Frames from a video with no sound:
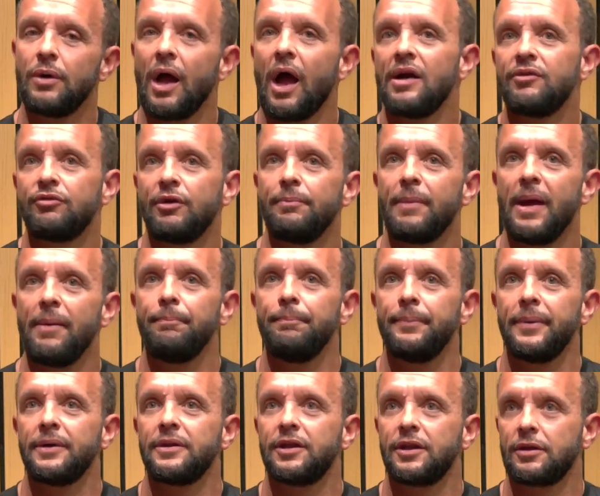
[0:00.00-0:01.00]
I
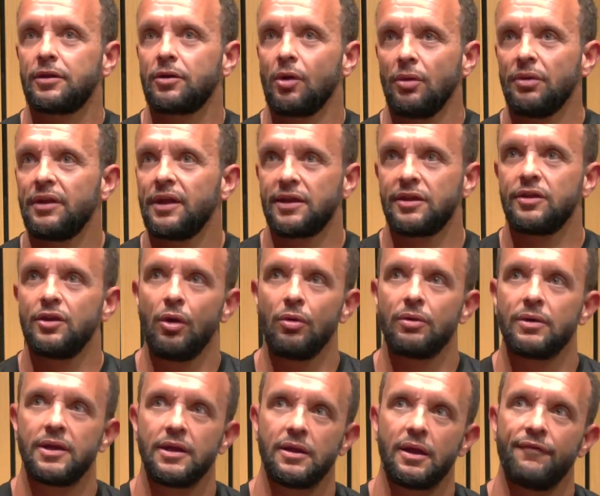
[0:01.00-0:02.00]
remember just on this note,
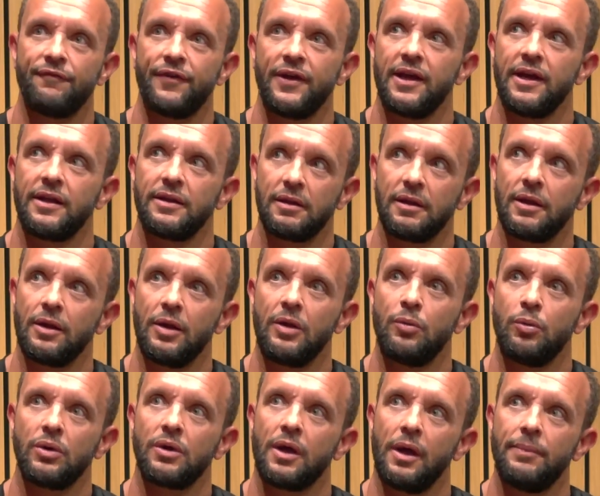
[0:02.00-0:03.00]
because I think it
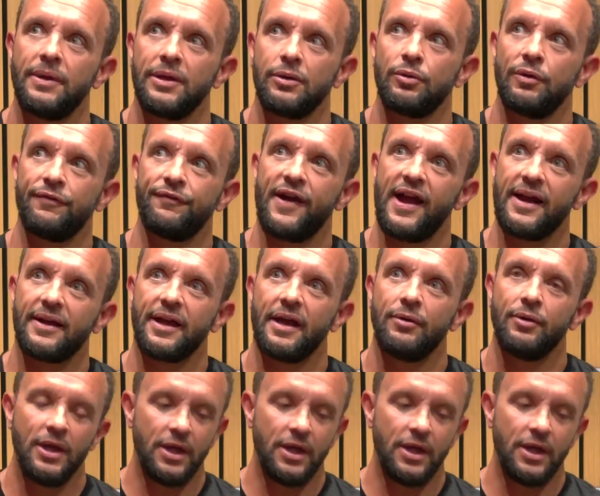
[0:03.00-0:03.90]
will come into effect now.